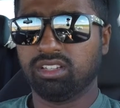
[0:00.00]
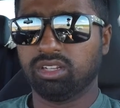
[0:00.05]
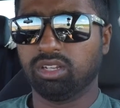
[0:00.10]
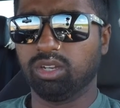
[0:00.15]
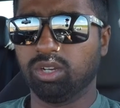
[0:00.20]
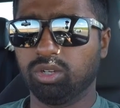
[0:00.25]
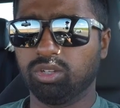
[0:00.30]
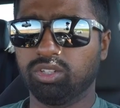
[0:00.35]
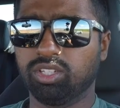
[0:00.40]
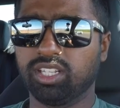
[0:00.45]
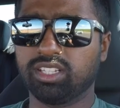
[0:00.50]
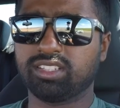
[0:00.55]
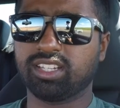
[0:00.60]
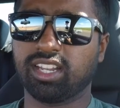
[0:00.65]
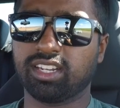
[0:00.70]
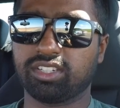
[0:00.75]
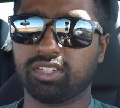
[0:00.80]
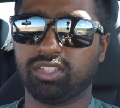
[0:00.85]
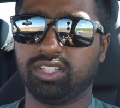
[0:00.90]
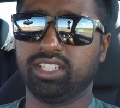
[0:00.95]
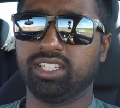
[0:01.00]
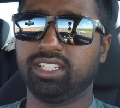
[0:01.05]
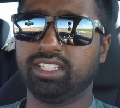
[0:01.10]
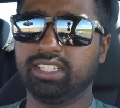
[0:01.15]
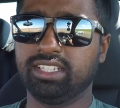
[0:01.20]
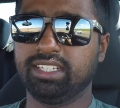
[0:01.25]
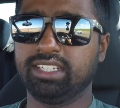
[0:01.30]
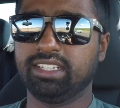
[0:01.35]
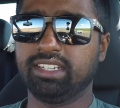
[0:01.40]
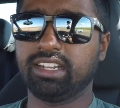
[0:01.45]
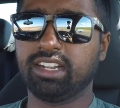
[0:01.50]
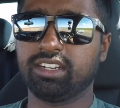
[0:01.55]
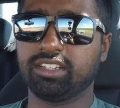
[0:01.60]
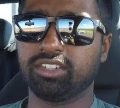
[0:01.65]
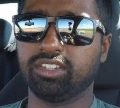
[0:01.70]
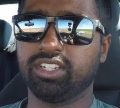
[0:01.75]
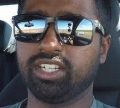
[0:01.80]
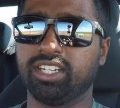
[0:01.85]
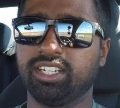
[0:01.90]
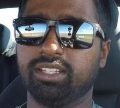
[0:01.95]
Oh, that's actually not a
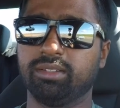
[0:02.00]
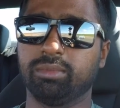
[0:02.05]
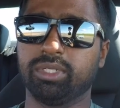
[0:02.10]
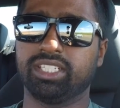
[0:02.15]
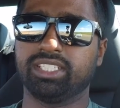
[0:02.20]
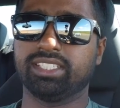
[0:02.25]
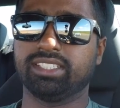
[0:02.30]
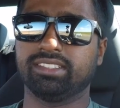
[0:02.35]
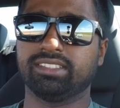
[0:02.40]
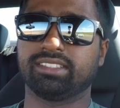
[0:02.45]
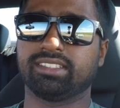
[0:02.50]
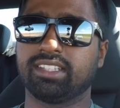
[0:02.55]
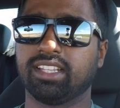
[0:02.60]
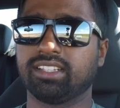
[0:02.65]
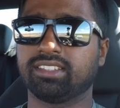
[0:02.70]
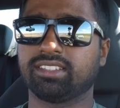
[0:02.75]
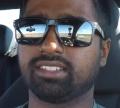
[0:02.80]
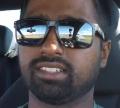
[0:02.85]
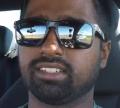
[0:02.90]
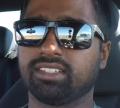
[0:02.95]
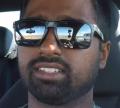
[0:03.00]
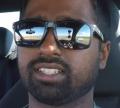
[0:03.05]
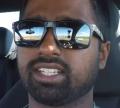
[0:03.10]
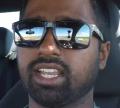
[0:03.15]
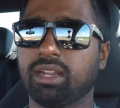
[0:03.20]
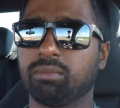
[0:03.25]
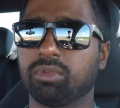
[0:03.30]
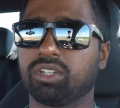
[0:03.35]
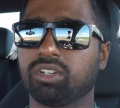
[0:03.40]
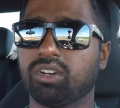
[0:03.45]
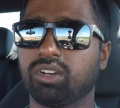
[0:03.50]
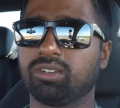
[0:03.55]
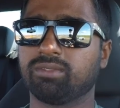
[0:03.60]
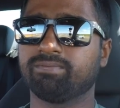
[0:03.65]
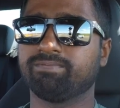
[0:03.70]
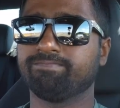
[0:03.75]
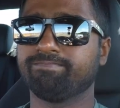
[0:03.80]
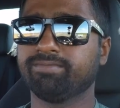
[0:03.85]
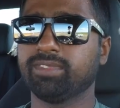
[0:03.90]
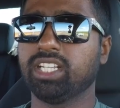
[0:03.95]
good idea because that's a camera car.
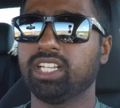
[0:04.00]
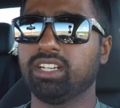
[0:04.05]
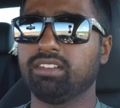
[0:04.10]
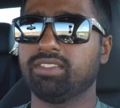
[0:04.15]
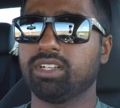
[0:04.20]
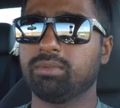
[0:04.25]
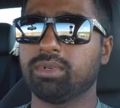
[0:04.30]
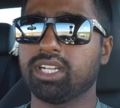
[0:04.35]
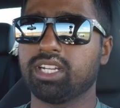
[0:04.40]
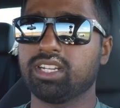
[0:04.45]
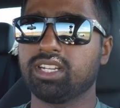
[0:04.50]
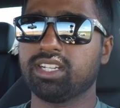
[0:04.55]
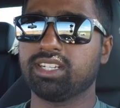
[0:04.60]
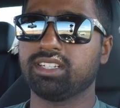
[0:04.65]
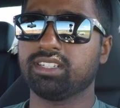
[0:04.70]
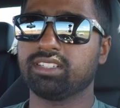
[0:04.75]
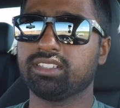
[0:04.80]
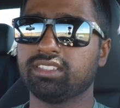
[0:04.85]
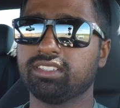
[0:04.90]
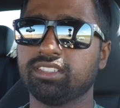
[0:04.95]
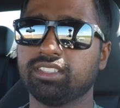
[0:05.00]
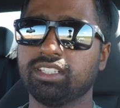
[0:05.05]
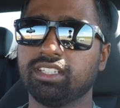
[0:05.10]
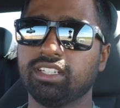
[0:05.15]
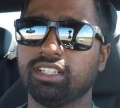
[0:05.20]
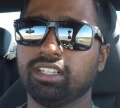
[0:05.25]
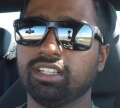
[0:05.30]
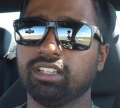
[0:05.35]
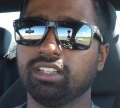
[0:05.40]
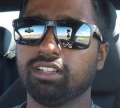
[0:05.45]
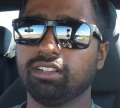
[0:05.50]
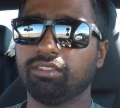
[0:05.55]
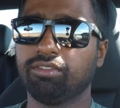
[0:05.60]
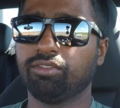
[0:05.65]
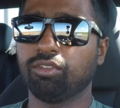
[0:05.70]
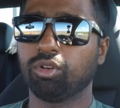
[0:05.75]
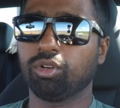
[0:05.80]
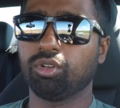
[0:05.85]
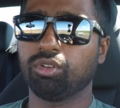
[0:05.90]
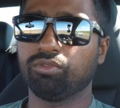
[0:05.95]

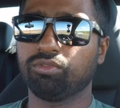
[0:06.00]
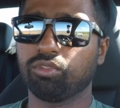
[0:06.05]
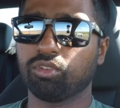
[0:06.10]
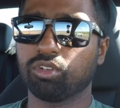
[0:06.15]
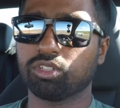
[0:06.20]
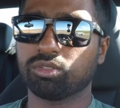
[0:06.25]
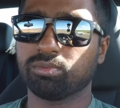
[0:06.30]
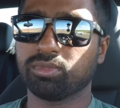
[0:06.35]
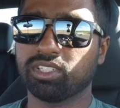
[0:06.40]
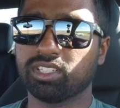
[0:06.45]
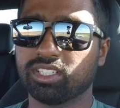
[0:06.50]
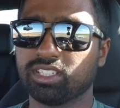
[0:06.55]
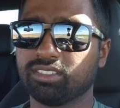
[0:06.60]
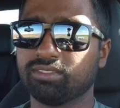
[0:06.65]
Everyone! Photo enforcement.